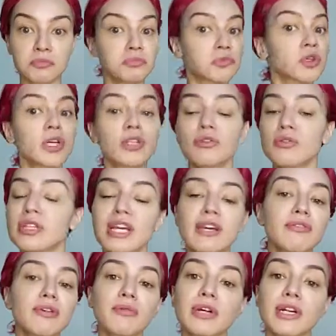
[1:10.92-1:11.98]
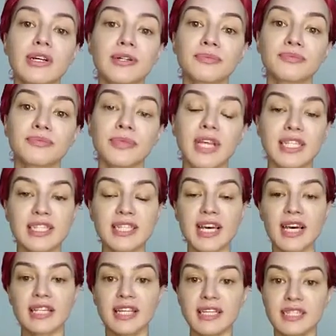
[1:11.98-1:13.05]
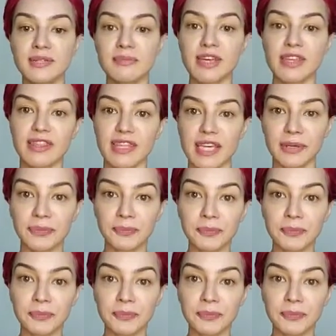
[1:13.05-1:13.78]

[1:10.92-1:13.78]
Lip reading: you can do it everywhere. That's the main thing.